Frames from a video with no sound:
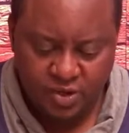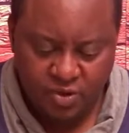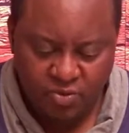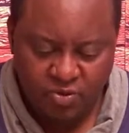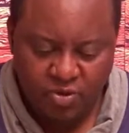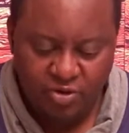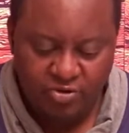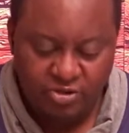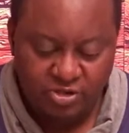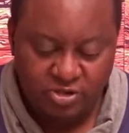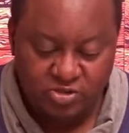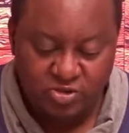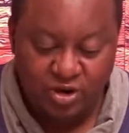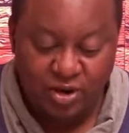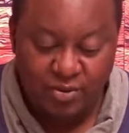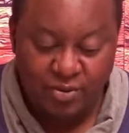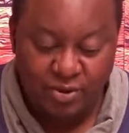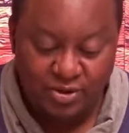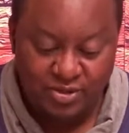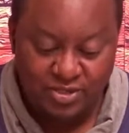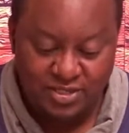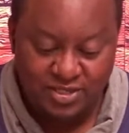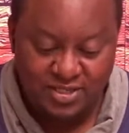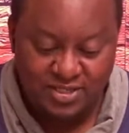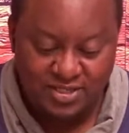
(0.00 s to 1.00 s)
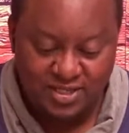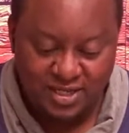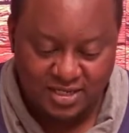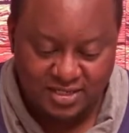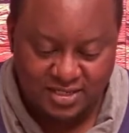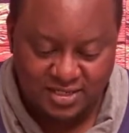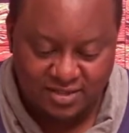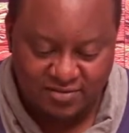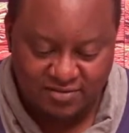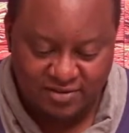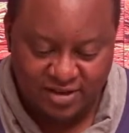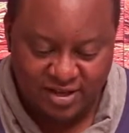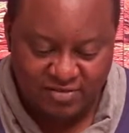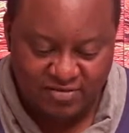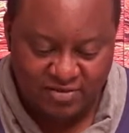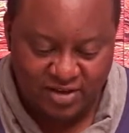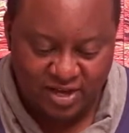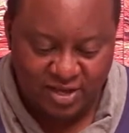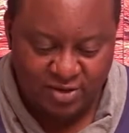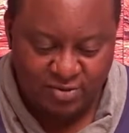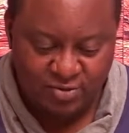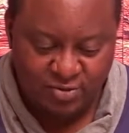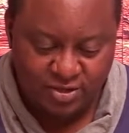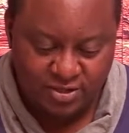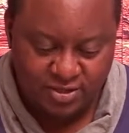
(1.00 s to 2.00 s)
We always talk about these as the five
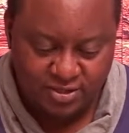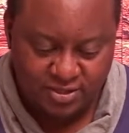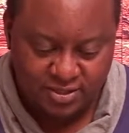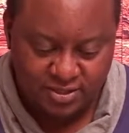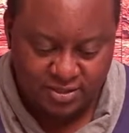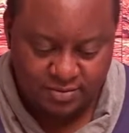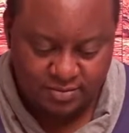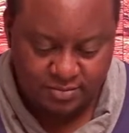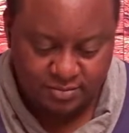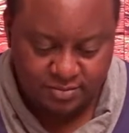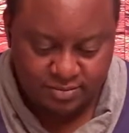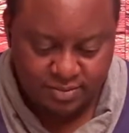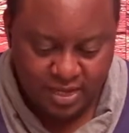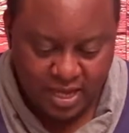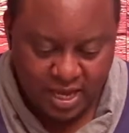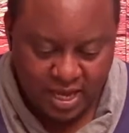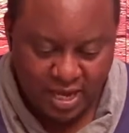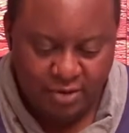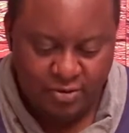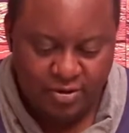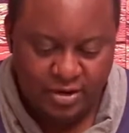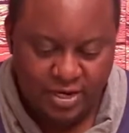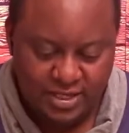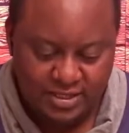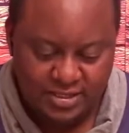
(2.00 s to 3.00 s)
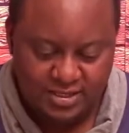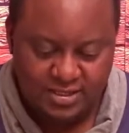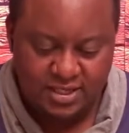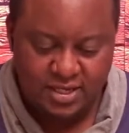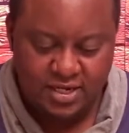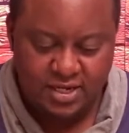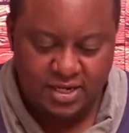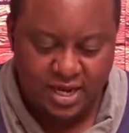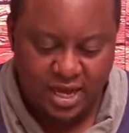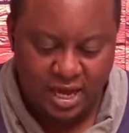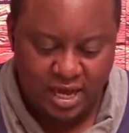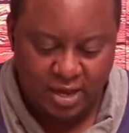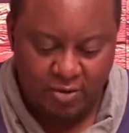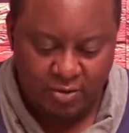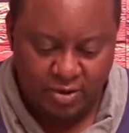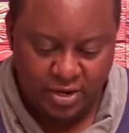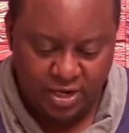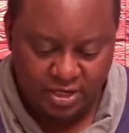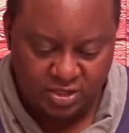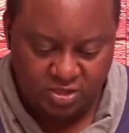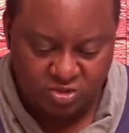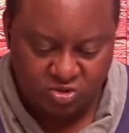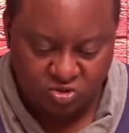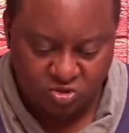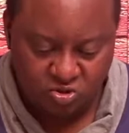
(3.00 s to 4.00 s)
I wills. I will ascend, I will
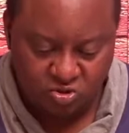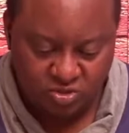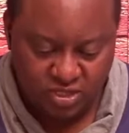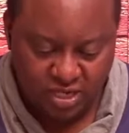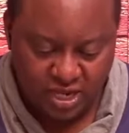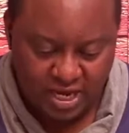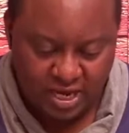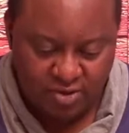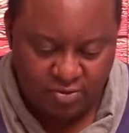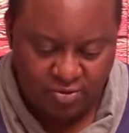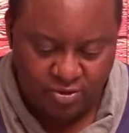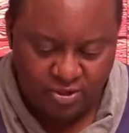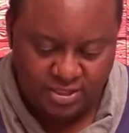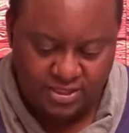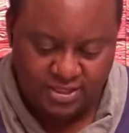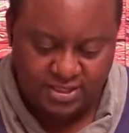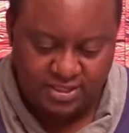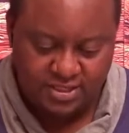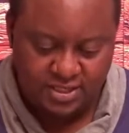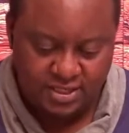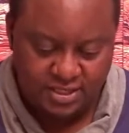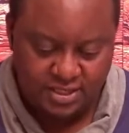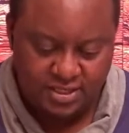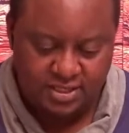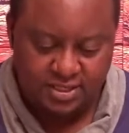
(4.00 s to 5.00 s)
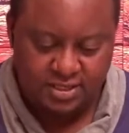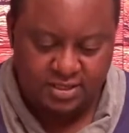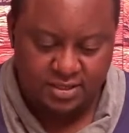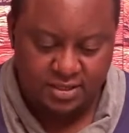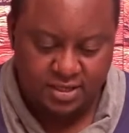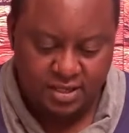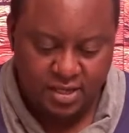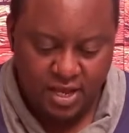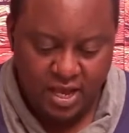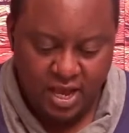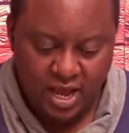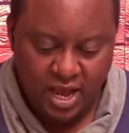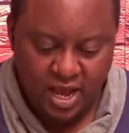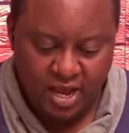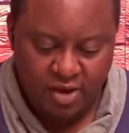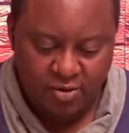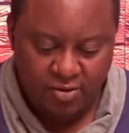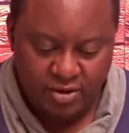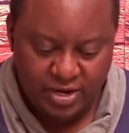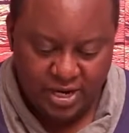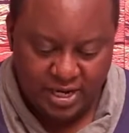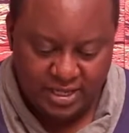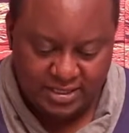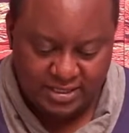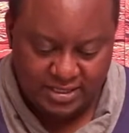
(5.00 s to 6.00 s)
exalt, I will sit, I
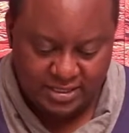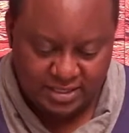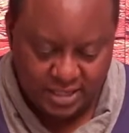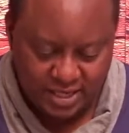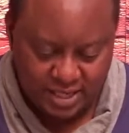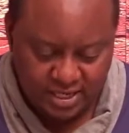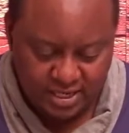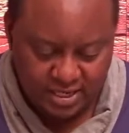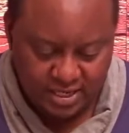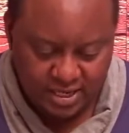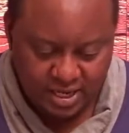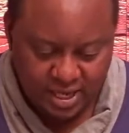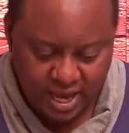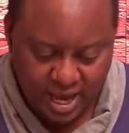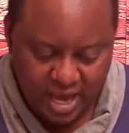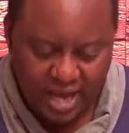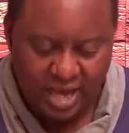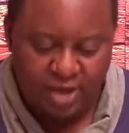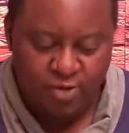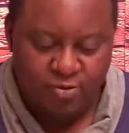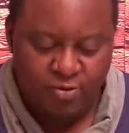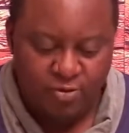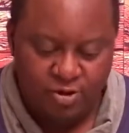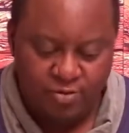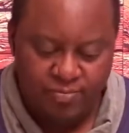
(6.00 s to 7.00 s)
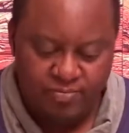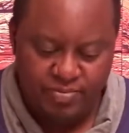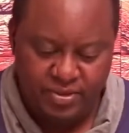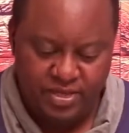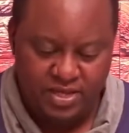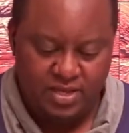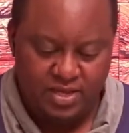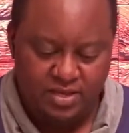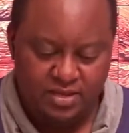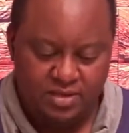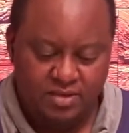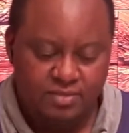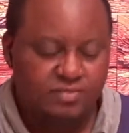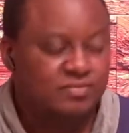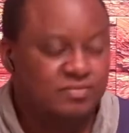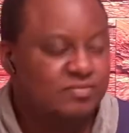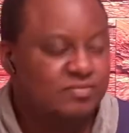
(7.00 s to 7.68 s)
will ascend, I will be.